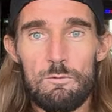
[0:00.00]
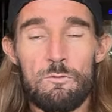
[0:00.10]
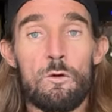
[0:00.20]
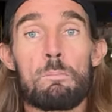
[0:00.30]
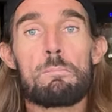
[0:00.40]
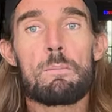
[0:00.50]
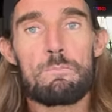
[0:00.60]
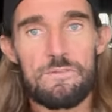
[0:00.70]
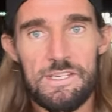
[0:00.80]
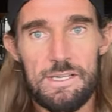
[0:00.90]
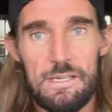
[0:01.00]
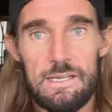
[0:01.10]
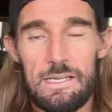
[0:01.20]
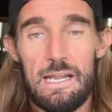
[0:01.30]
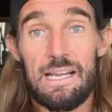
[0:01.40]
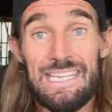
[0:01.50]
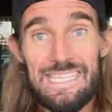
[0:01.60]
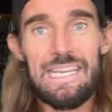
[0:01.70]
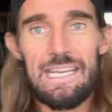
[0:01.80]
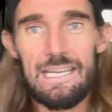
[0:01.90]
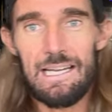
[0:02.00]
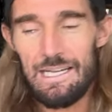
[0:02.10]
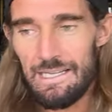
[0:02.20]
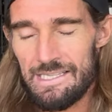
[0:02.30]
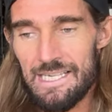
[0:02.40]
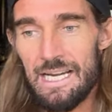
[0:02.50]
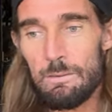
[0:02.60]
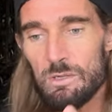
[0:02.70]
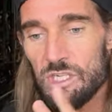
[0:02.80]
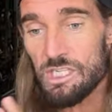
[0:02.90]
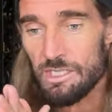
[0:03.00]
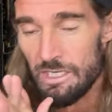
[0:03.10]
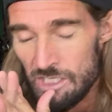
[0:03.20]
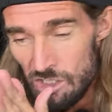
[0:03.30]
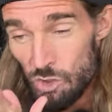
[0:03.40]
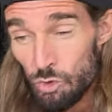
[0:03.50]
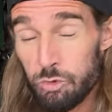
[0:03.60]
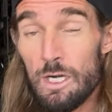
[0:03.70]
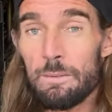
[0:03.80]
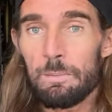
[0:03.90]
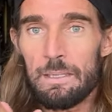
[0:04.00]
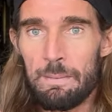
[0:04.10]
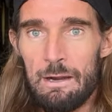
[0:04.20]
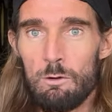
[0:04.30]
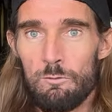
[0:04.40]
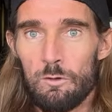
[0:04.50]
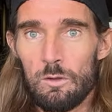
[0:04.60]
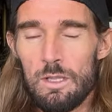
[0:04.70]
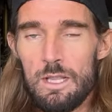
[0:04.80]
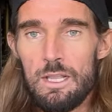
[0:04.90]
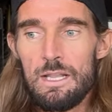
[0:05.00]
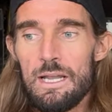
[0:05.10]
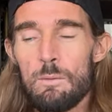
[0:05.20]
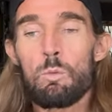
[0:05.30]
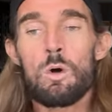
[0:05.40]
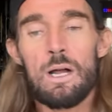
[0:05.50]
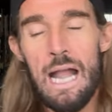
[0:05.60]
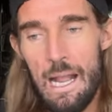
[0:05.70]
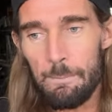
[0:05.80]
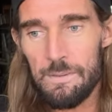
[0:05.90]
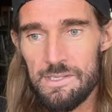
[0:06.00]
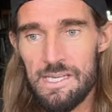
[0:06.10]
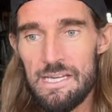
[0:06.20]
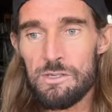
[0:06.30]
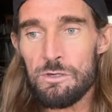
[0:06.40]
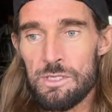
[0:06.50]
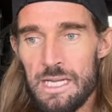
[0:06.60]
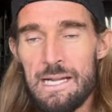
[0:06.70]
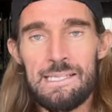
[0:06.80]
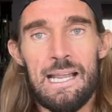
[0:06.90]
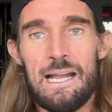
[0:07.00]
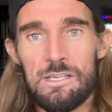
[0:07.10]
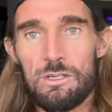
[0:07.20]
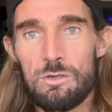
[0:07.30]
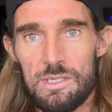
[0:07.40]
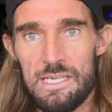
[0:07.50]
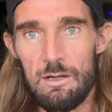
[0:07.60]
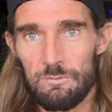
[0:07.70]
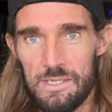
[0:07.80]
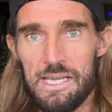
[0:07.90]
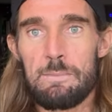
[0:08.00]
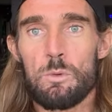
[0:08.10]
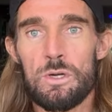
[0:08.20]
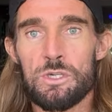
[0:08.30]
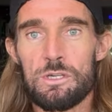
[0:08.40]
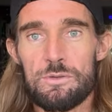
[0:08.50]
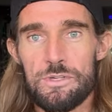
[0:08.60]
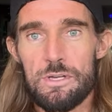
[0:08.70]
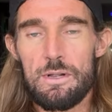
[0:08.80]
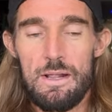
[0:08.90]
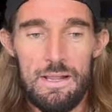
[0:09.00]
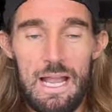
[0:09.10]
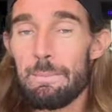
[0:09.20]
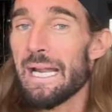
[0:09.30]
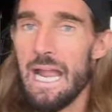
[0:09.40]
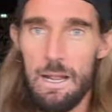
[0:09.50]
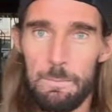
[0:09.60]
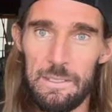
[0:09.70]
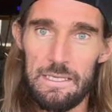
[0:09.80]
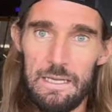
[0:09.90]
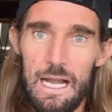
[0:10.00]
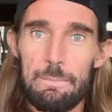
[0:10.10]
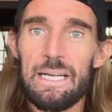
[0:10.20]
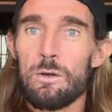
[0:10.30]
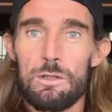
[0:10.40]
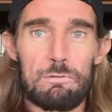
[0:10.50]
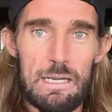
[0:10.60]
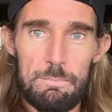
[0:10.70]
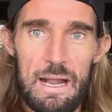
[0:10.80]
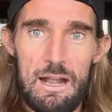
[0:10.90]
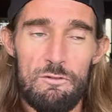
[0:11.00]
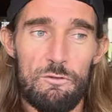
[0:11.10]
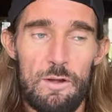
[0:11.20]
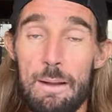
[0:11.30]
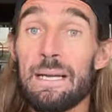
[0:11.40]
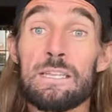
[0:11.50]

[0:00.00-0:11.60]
for months and a year at a time, which is incredibly powerful. And what happens is you start to ask yourself the same questions. Am I happy? Am I on the right path? Am I